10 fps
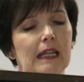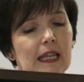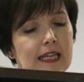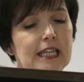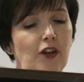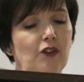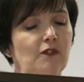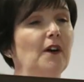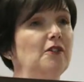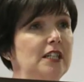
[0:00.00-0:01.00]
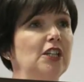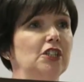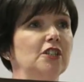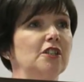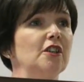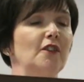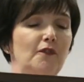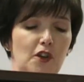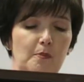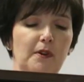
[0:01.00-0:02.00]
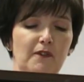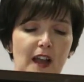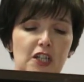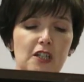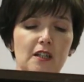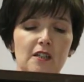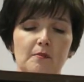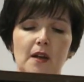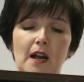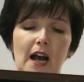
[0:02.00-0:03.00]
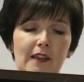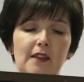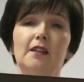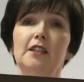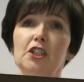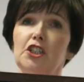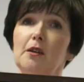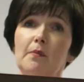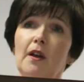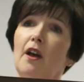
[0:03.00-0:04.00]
lay down the foundations for the professionalism and the leadership